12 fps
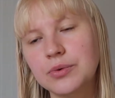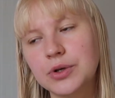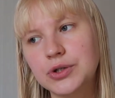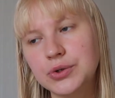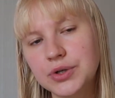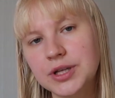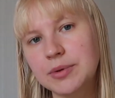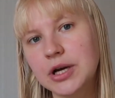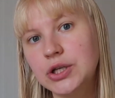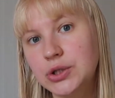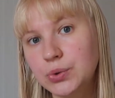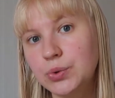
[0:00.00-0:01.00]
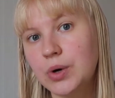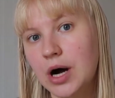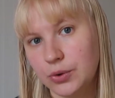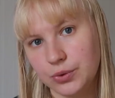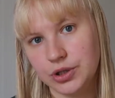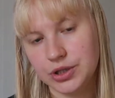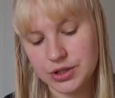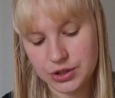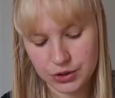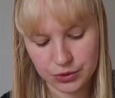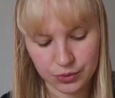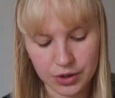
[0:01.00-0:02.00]
it took them like two
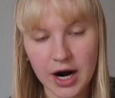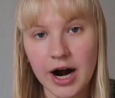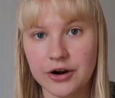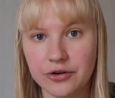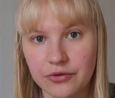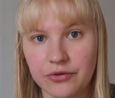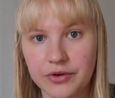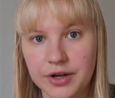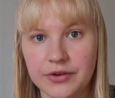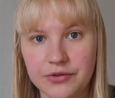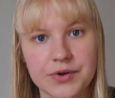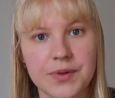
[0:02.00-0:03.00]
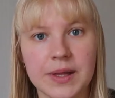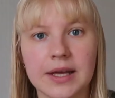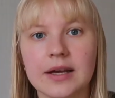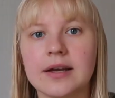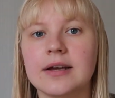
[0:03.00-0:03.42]
hours to carve everything.